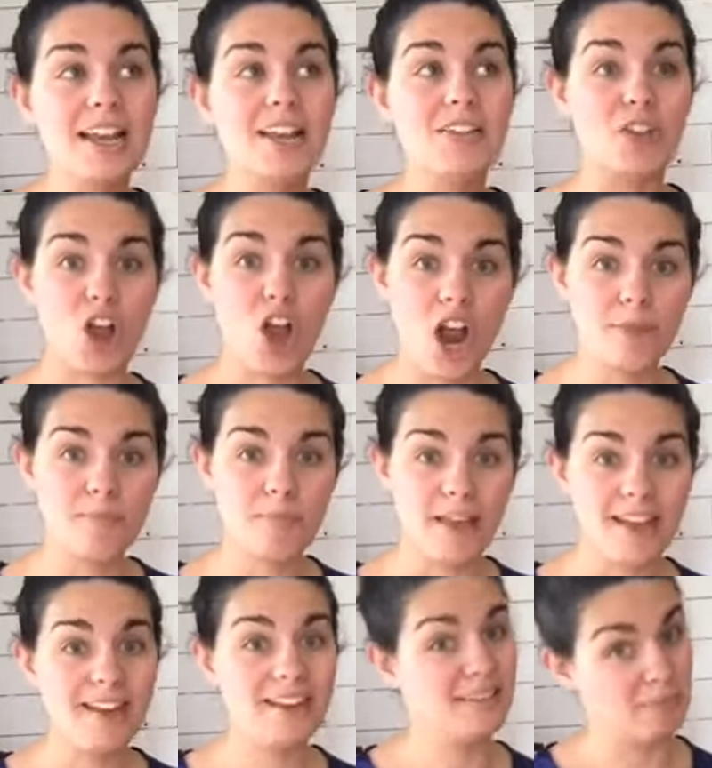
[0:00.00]
The
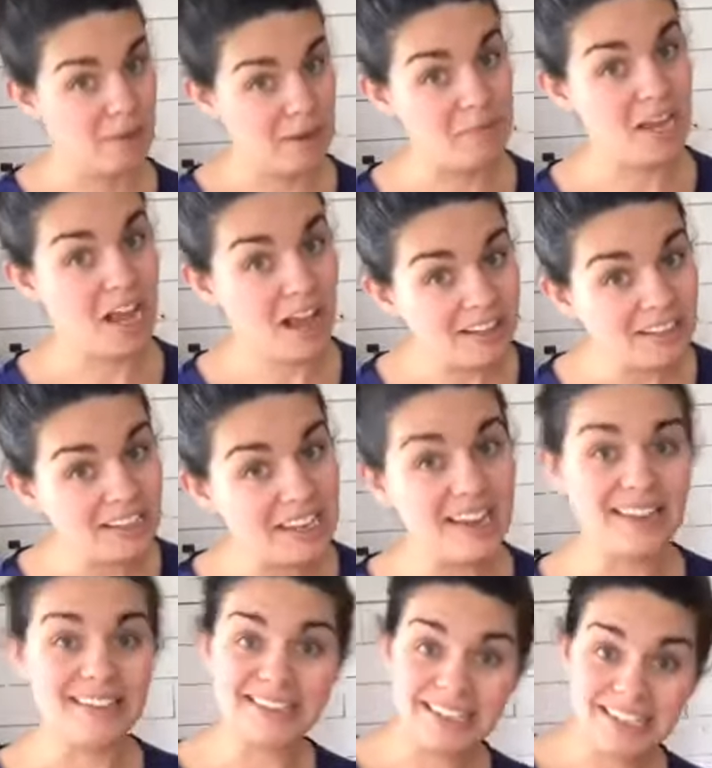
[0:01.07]
carpet, it might be ugly
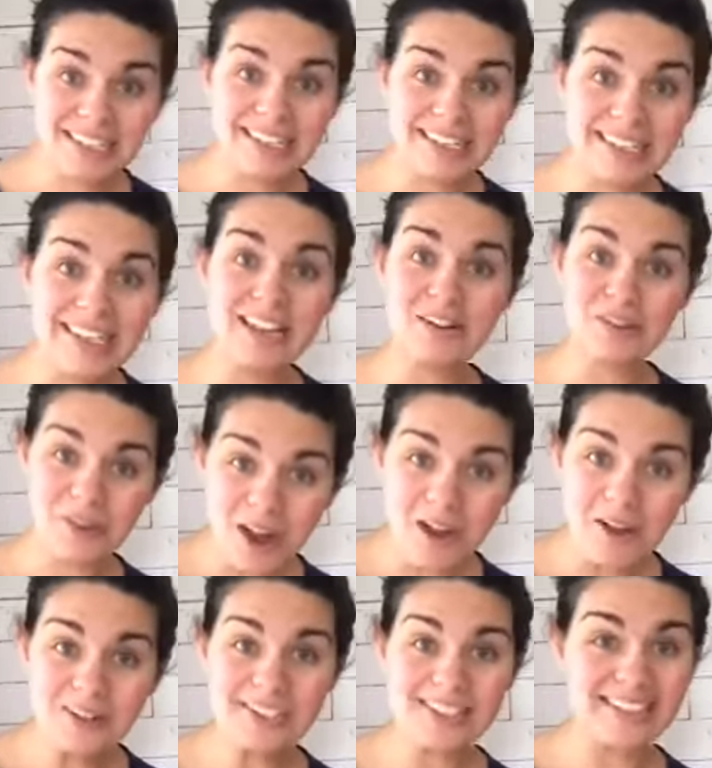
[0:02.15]
and stinky and
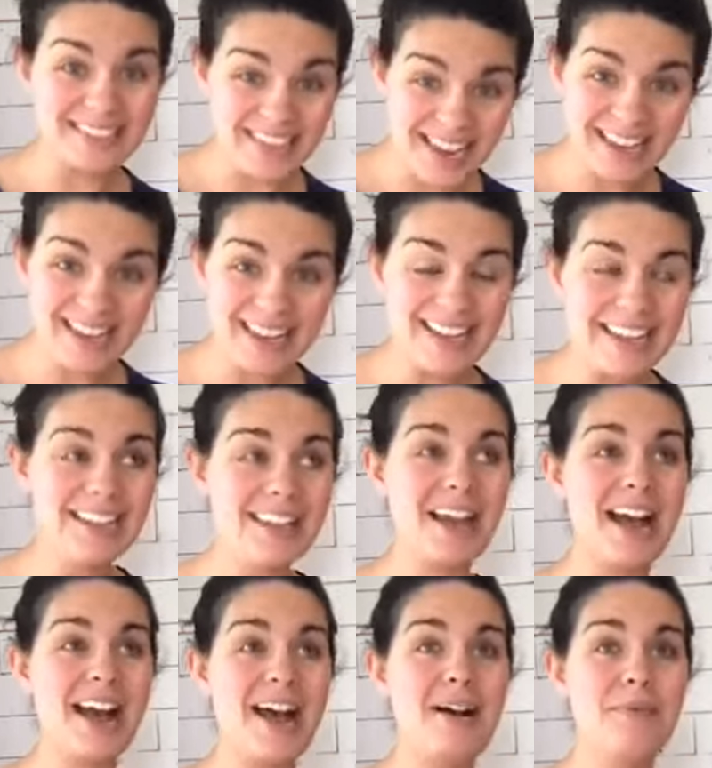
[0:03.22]
gross and dated,
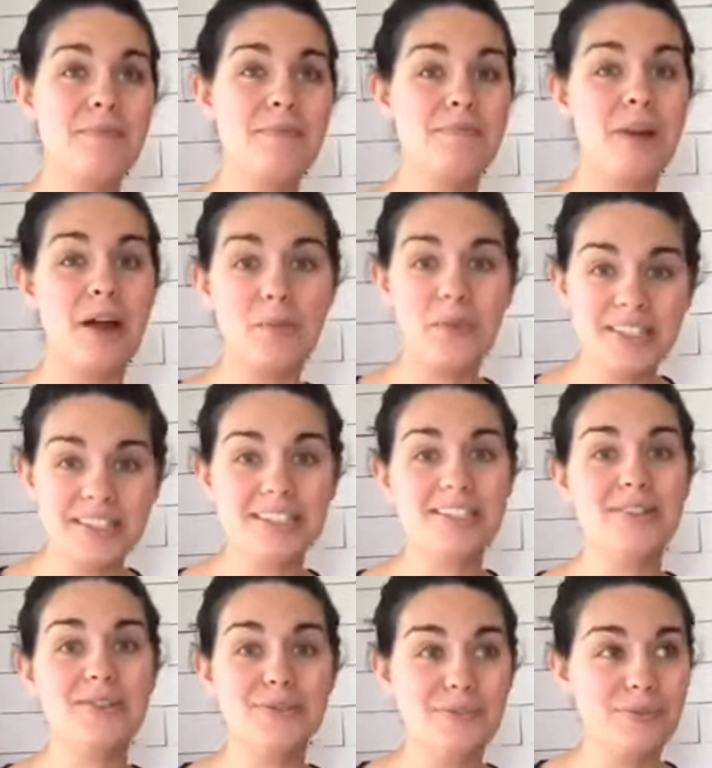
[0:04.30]
but once
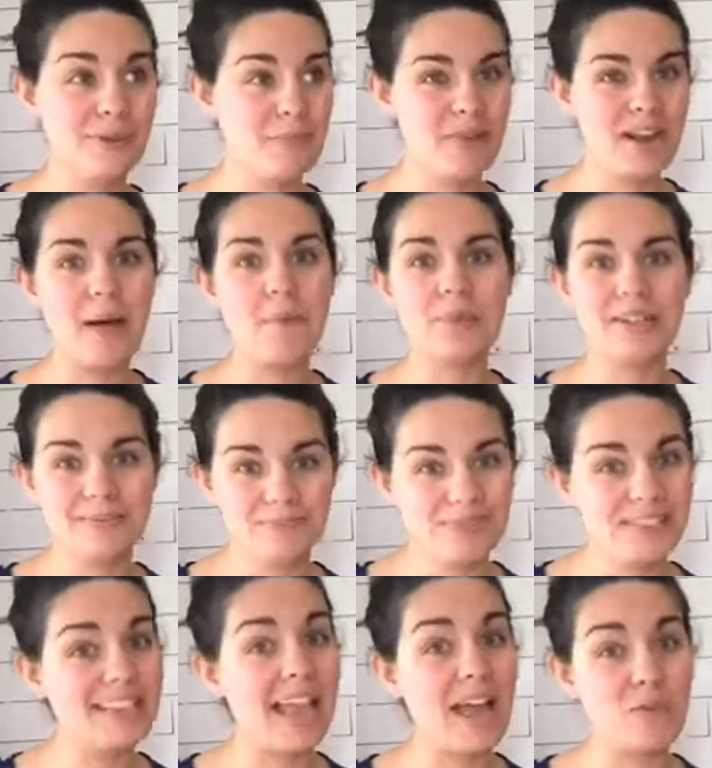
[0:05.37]
you rip it up and
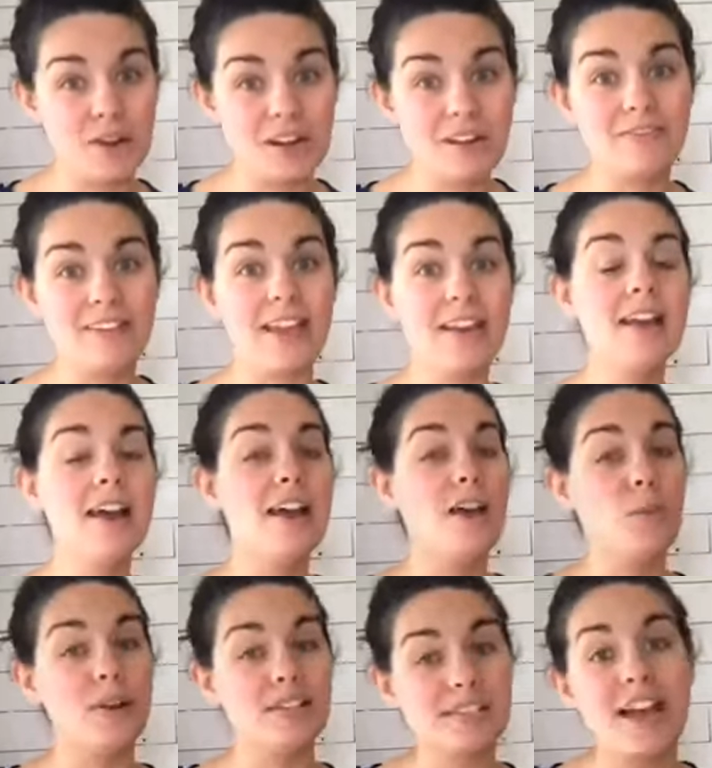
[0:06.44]
get rid of it,
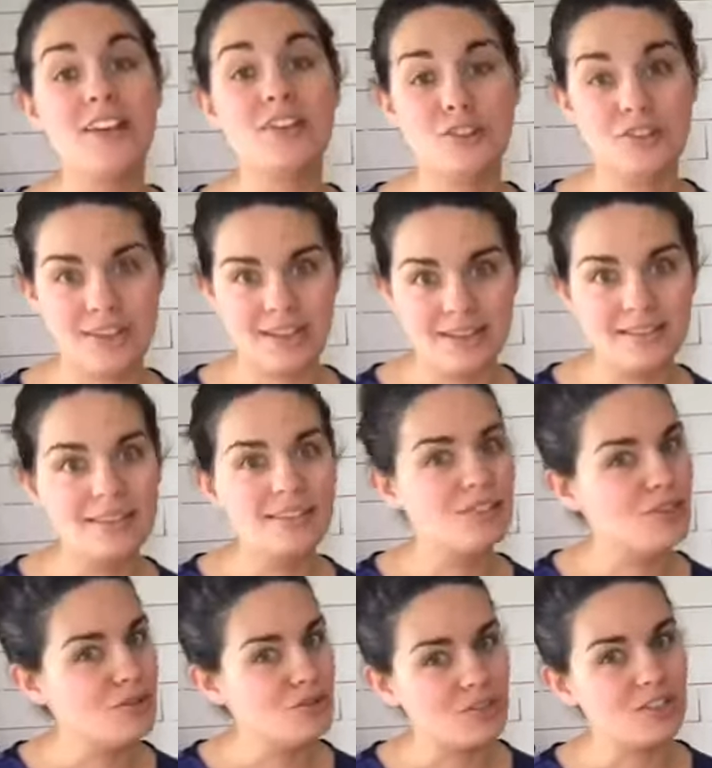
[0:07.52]
what's underneath is
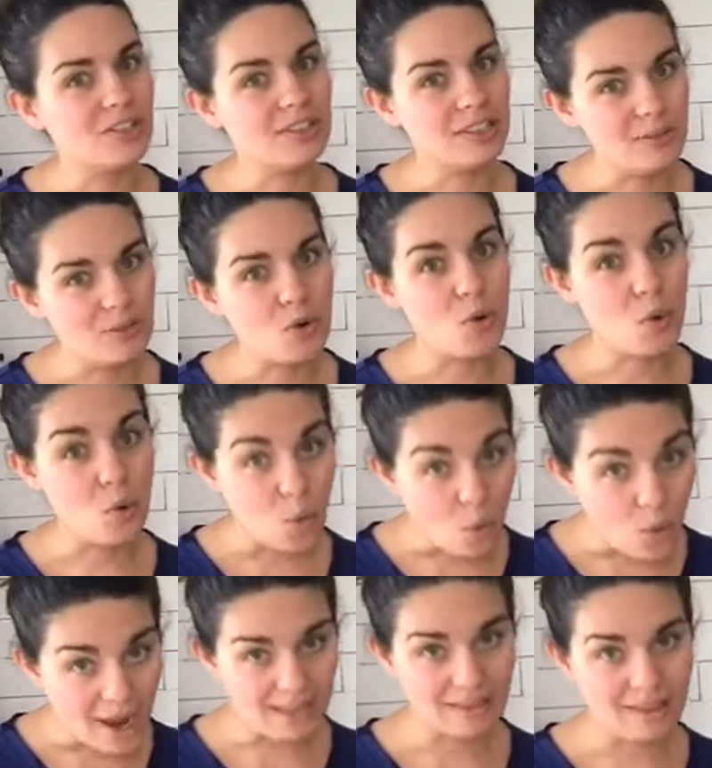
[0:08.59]
usually
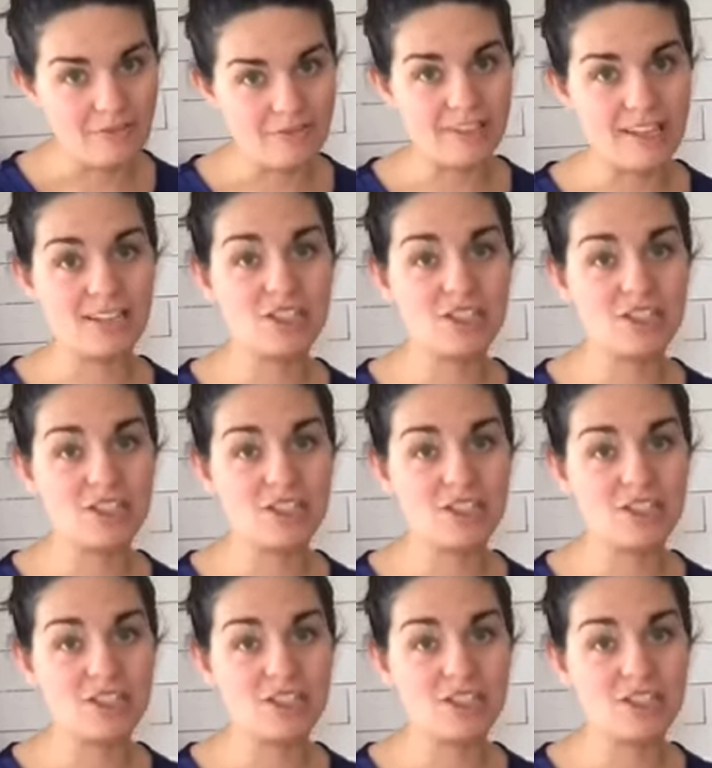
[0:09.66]
quite lovely.